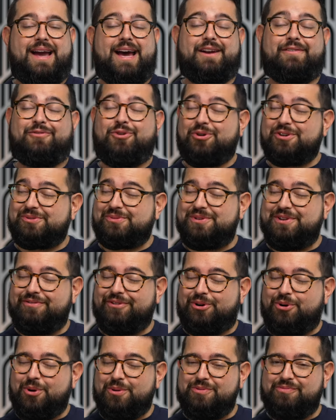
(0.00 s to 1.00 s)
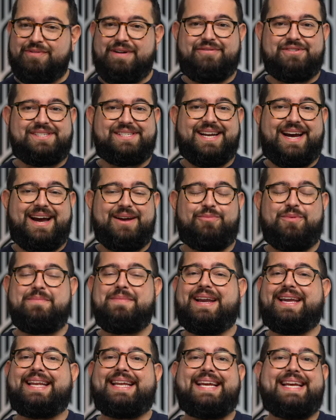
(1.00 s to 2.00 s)
And of course, when you record with Riverside, we
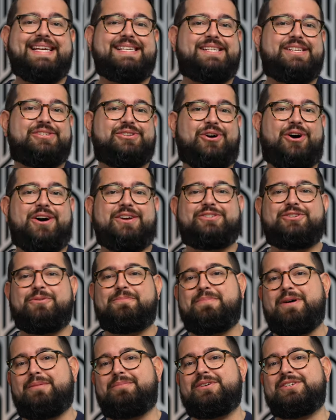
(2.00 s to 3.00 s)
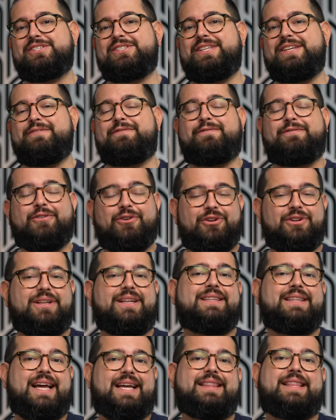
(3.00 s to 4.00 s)
make it easy to also publish the
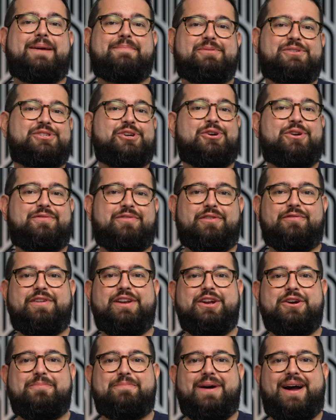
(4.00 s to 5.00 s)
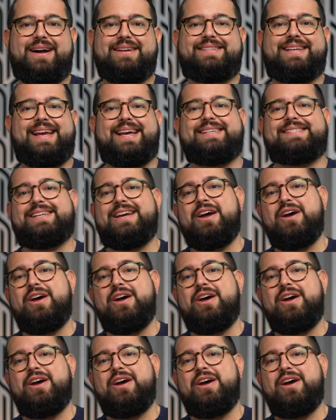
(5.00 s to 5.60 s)
full-length episode of your video podcast